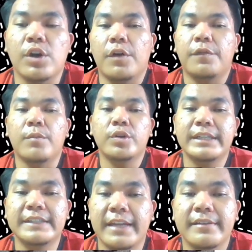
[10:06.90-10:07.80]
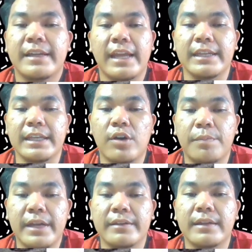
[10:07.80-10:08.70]
of modular design that
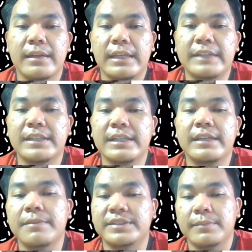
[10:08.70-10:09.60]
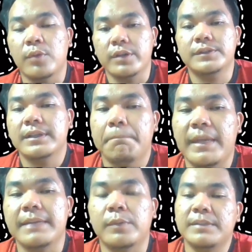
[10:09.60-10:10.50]
incorporate easily replaceable modules,
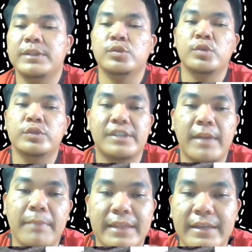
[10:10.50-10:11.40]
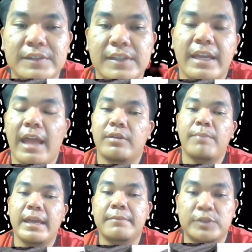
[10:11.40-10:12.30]
make it possible to do streamlined maintenance and
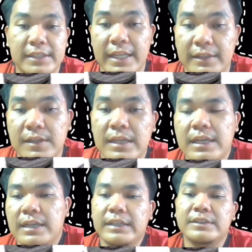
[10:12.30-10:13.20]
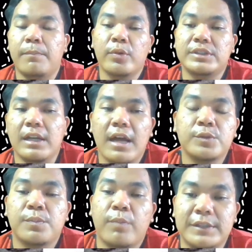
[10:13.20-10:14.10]
repair in prosthetic legs. This approach
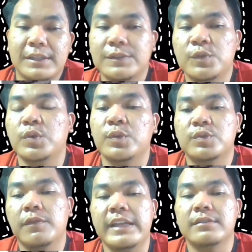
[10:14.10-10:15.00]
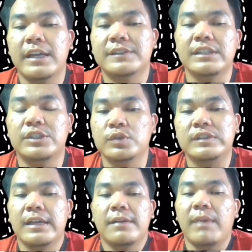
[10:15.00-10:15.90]
allows prosthetists to swiftly address issues
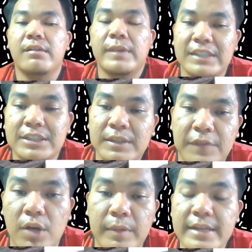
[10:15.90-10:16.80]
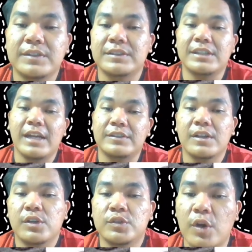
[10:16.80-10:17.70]
by replacing specific components such
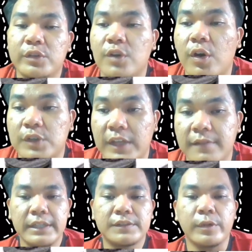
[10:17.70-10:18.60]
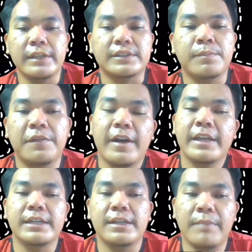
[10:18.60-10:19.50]
as joints or sockets. This will simplify
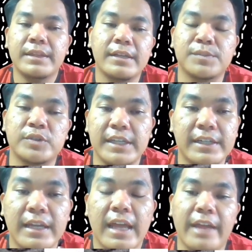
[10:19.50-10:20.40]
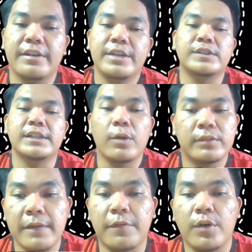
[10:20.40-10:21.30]
the maintenance procedure and reduce the
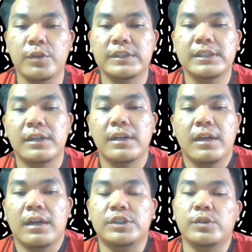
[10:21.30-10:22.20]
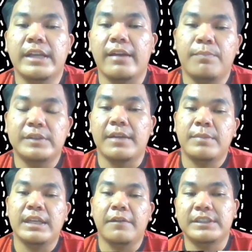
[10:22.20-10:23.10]
downtime for user, ensuring that repairs can
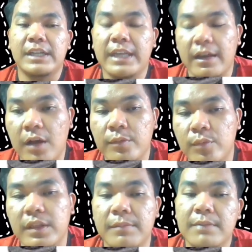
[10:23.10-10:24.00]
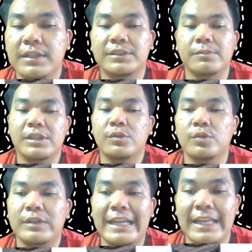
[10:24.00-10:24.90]
be efficiently carried out with minimal disruption
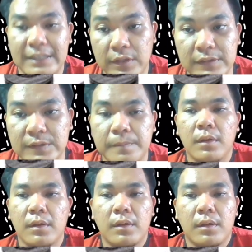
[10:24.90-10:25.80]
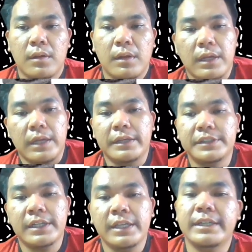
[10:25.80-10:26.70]
to daily activities.
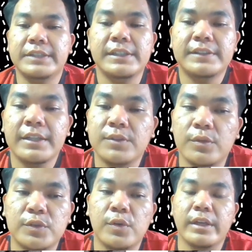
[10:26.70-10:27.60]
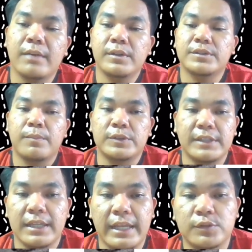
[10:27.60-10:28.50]
Additionally, these designs also enables
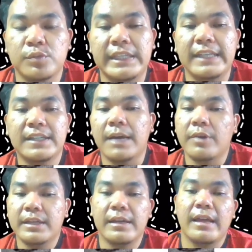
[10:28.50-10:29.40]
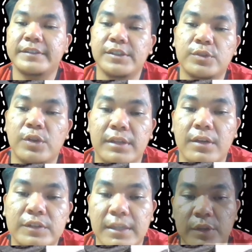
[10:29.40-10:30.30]
prosthetic legs to be easily upgraded as new
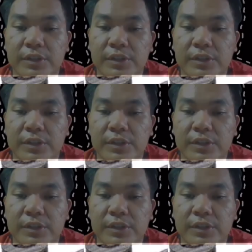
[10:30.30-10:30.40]
technology emerge.